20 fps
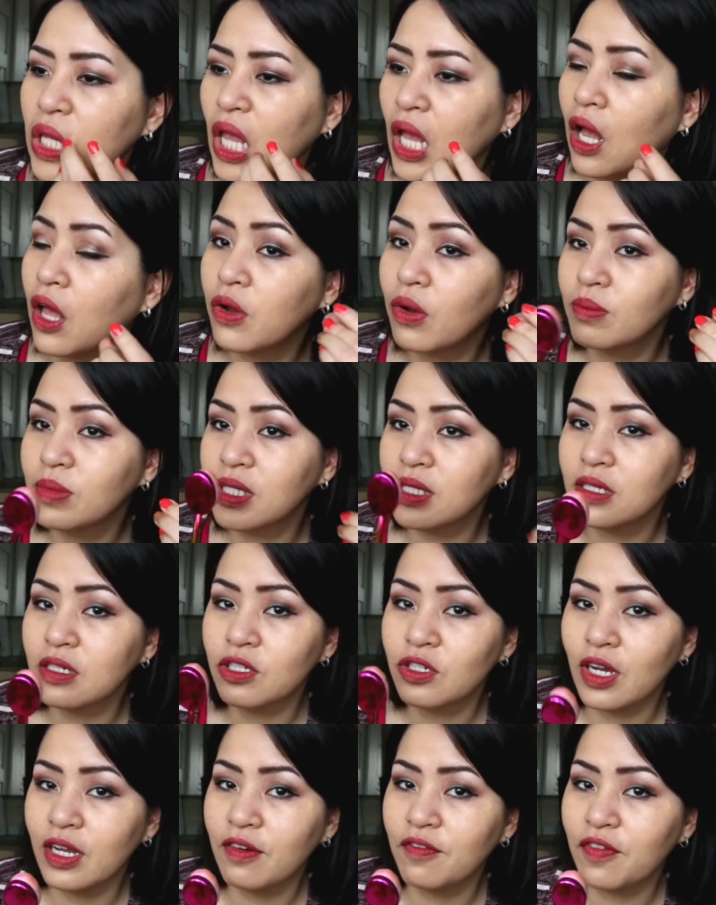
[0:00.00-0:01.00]
Although I'm
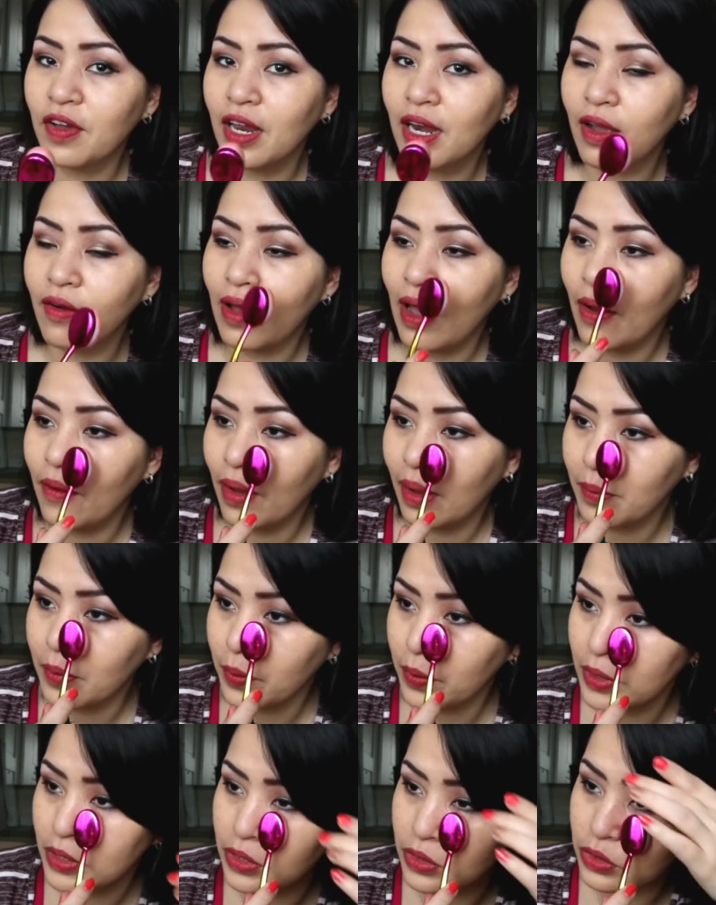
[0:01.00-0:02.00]
still trying to find out how
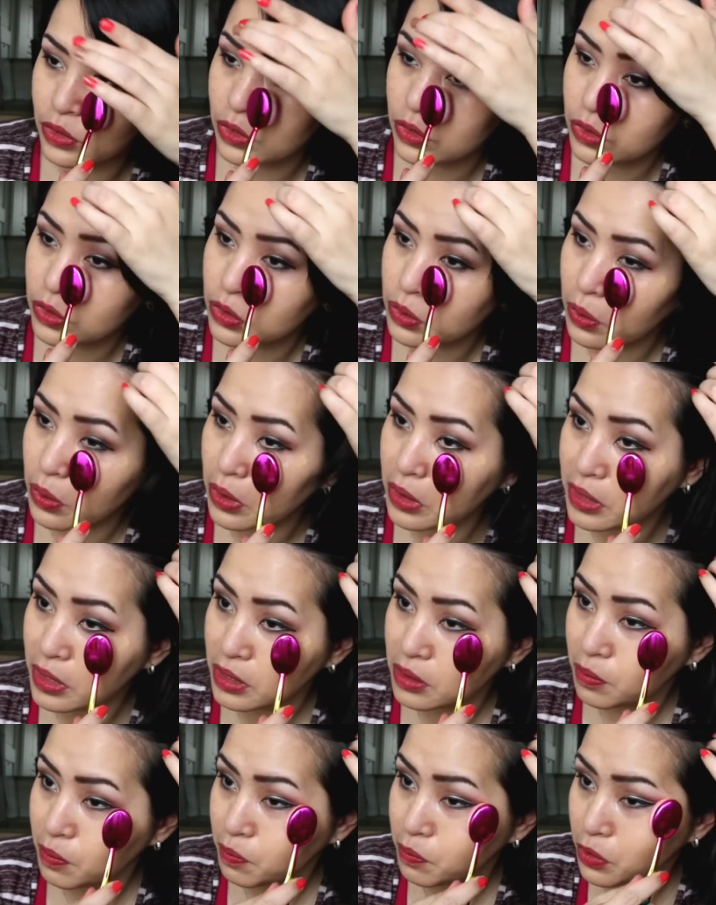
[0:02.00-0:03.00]
I'm going to store
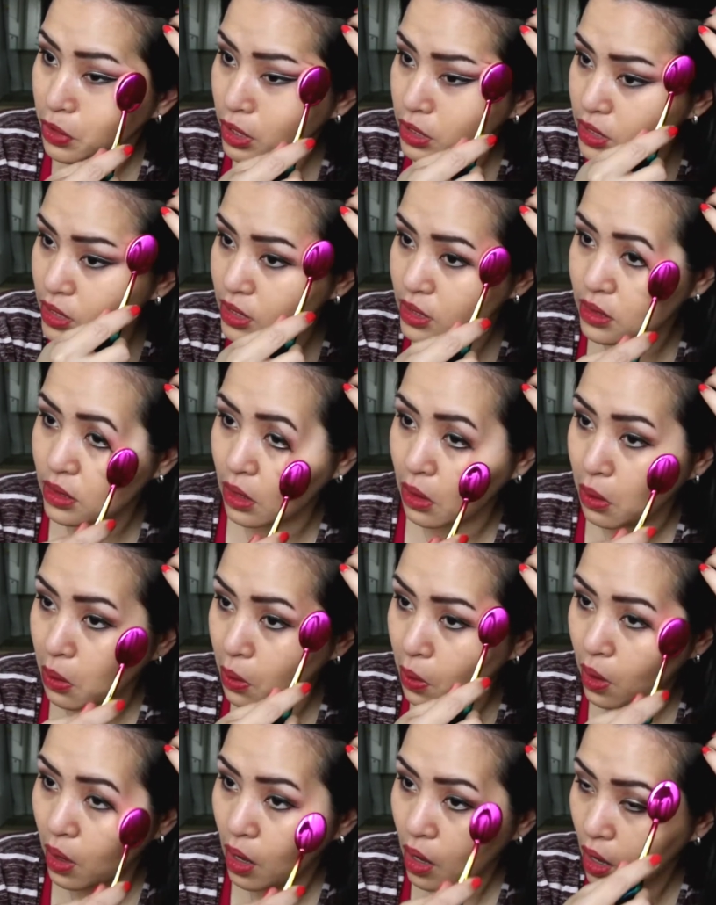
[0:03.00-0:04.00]
these brushes
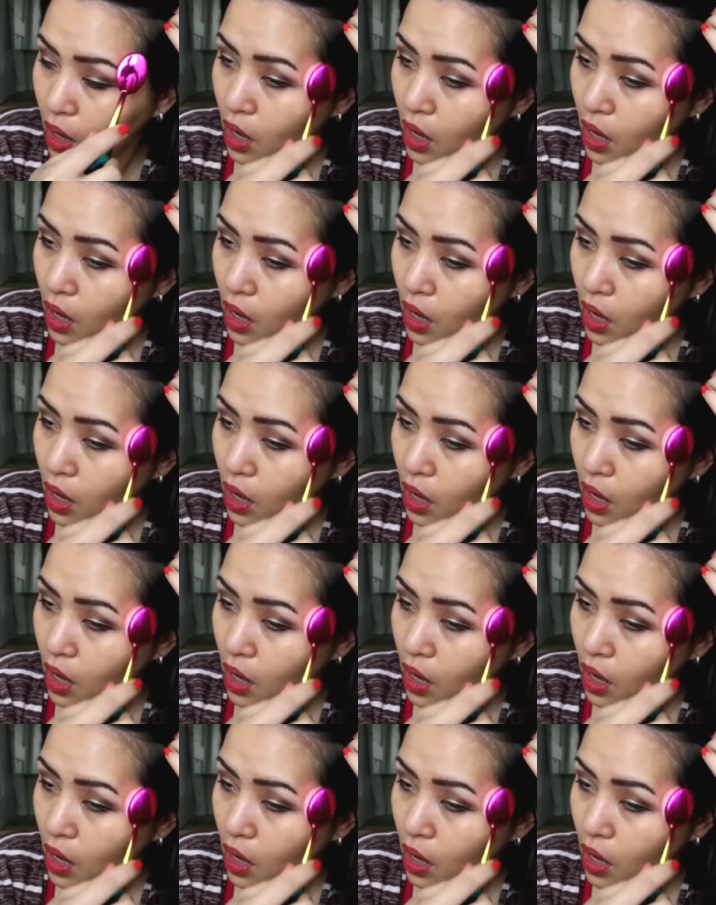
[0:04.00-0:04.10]
though.